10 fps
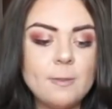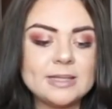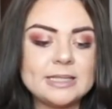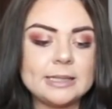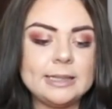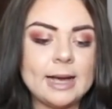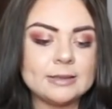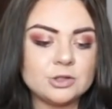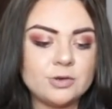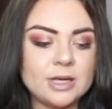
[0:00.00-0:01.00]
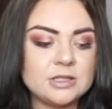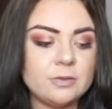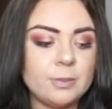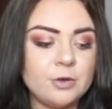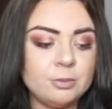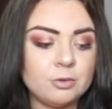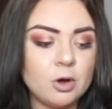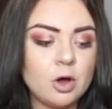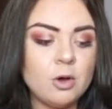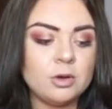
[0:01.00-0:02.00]
particularly as a creative in both
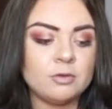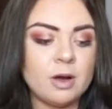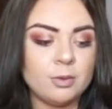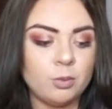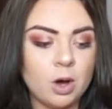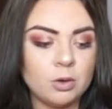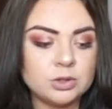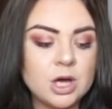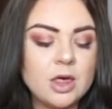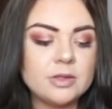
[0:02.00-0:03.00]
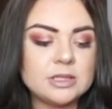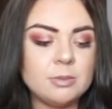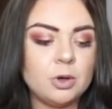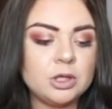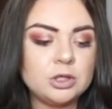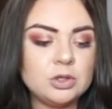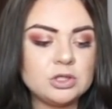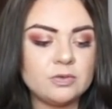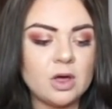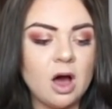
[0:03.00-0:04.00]
Morocco and around the world. The symbolic
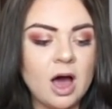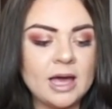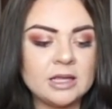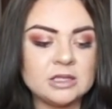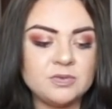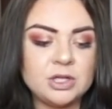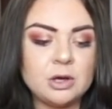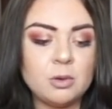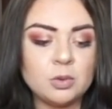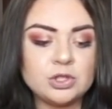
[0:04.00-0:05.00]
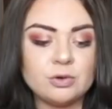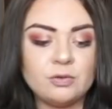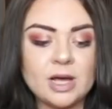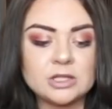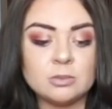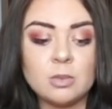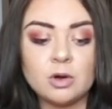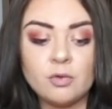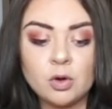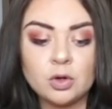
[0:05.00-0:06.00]
use of the eye in this video also reflects on
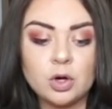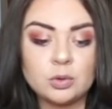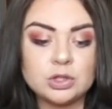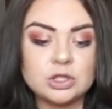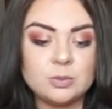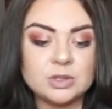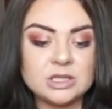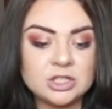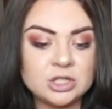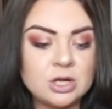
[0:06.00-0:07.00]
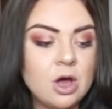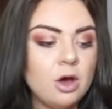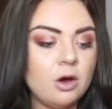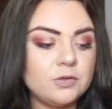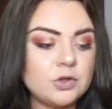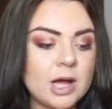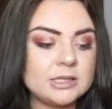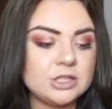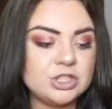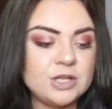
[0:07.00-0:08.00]
Moroccan culture superstition of
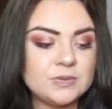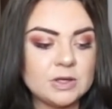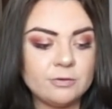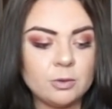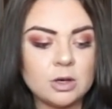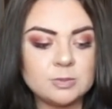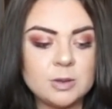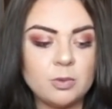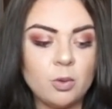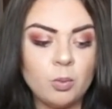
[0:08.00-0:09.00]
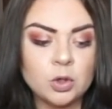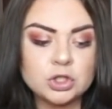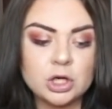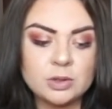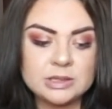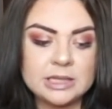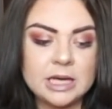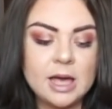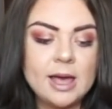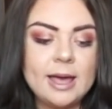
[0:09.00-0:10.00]
trying to achieve something whilst people watch
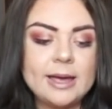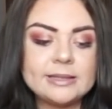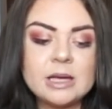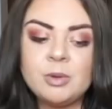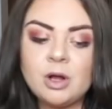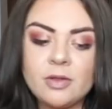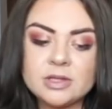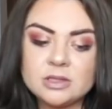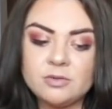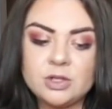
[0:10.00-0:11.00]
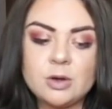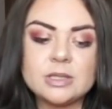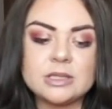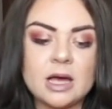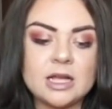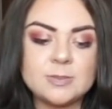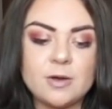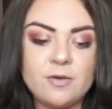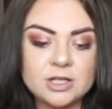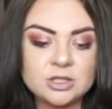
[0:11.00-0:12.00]
closely. Issam and others in the video are stylized
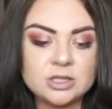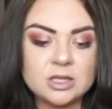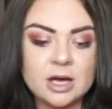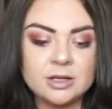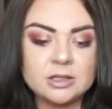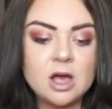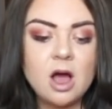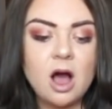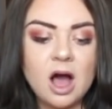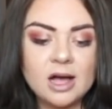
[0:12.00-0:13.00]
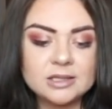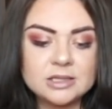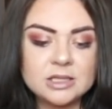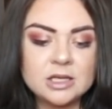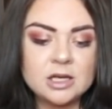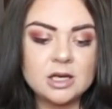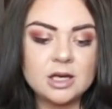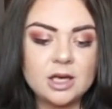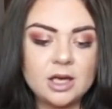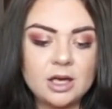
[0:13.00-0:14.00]
by fashion designer Artsy
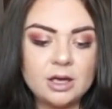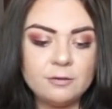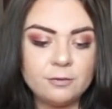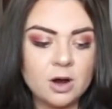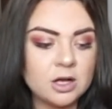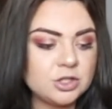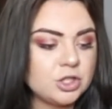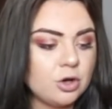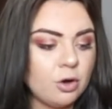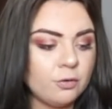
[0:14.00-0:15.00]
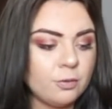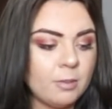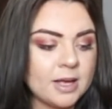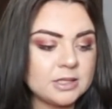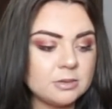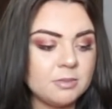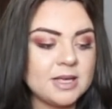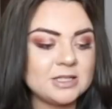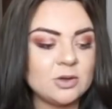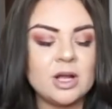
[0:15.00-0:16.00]
Ifrach of
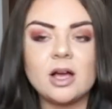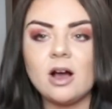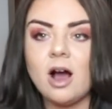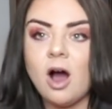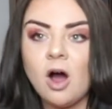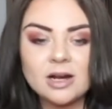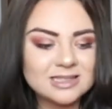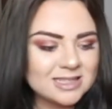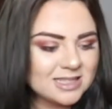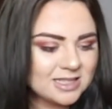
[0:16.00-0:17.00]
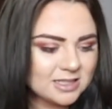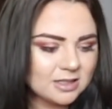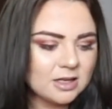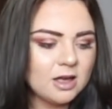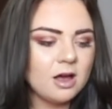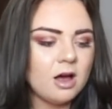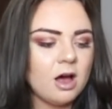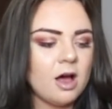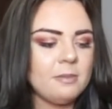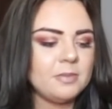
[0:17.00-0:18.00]
Masonic Arts.
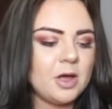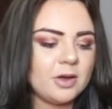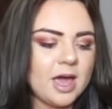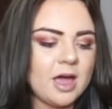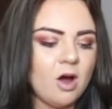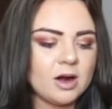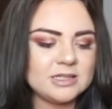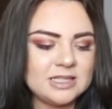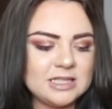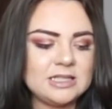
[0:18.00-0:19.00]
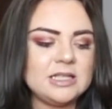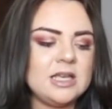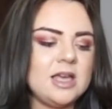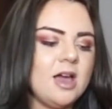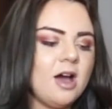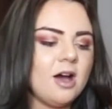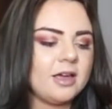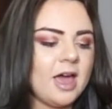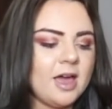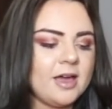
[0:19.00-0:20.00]
Okay, RTC.
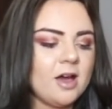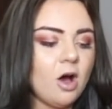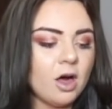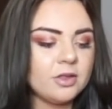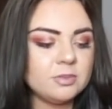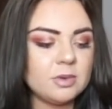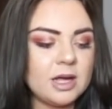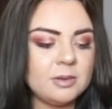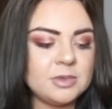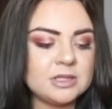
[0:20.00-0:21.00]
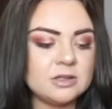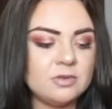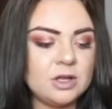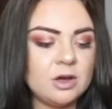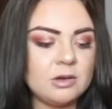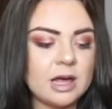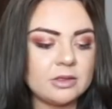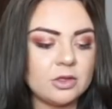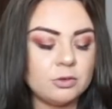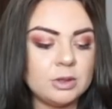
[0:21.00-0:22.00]
Okay, other elements in the video,
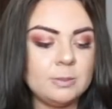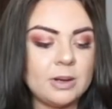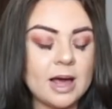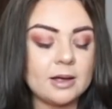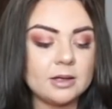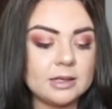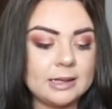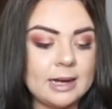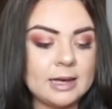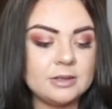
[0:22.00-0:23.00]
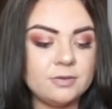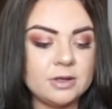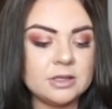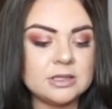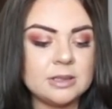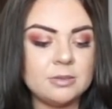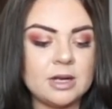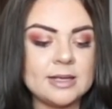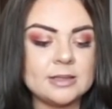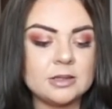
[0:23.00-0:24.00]
like the three black clad figures,
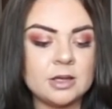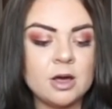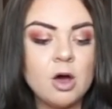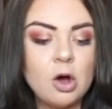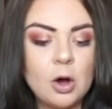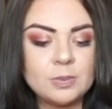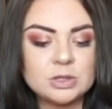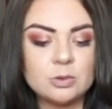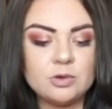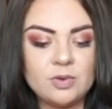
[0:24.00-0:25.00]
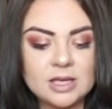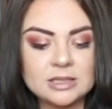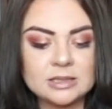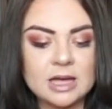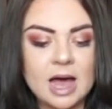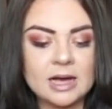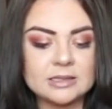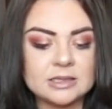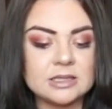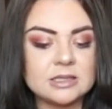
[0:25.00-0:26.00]
symbolize the obstacle he faces that
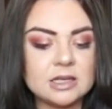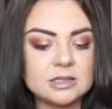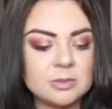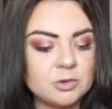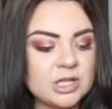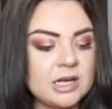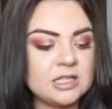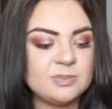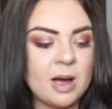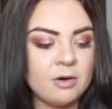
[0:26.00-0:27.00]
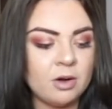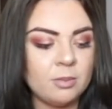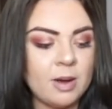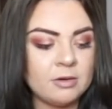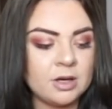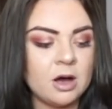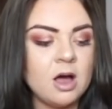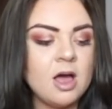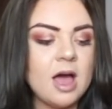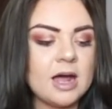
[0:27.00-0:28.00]
act as a simultaneous
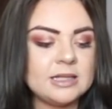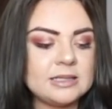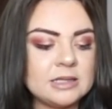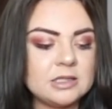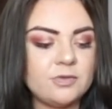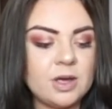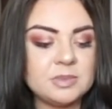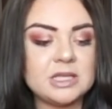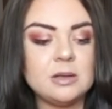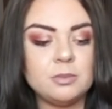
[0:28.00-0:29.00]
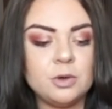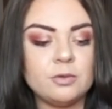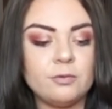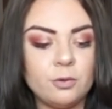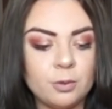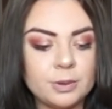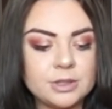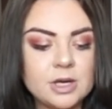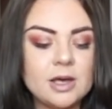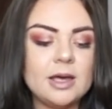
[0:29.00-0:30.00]
barrier and incentive for him to keep moving
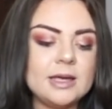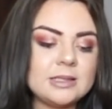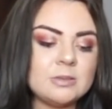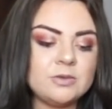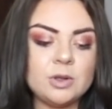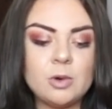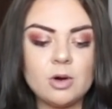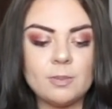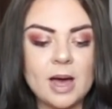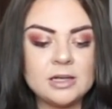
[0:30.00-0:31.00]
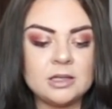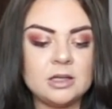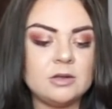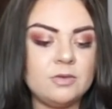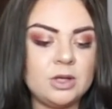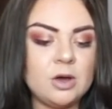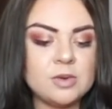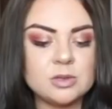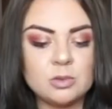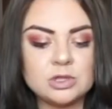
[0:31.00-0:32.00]
forward. Issam's female companion in the video
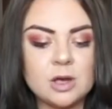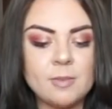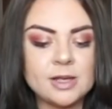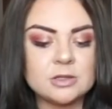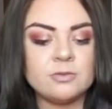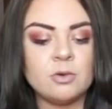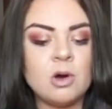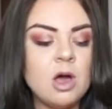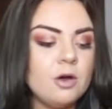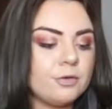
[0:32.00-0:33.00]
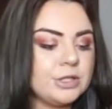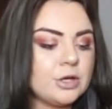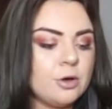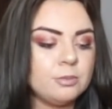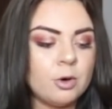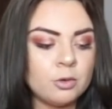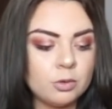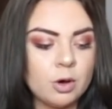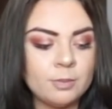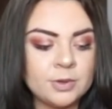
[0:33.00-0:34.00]
is also a metaphor for his own
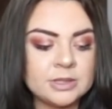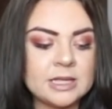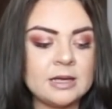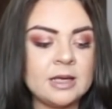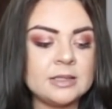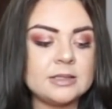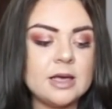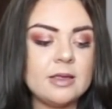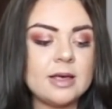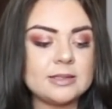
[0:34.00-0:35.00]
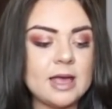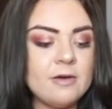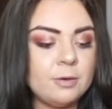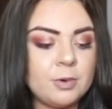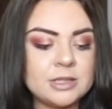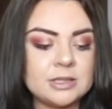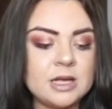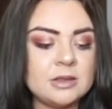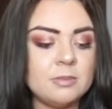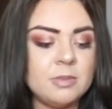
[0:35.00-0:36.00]
moral compass that's ever
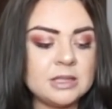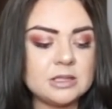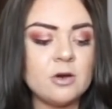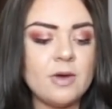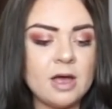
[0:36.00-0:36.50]
present in the midst of